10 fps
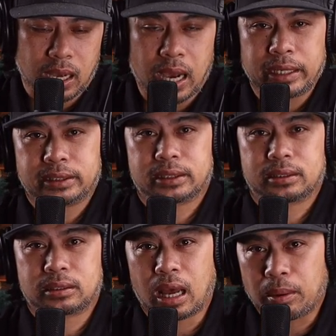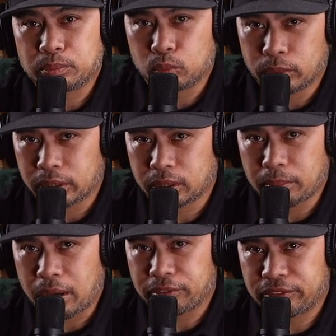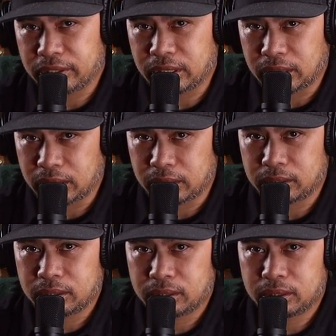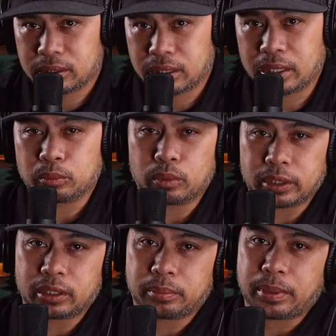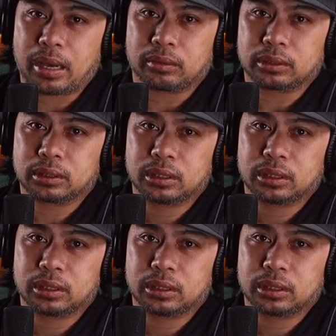I stopped worrying about fitting in and worried about